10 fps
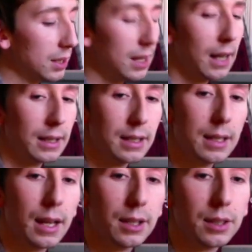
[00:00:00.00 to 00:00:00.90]
second
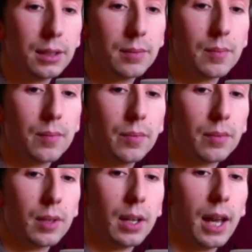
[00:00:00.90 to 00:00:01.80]
section.
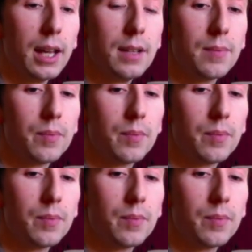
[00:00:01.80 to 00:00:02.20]
Okay.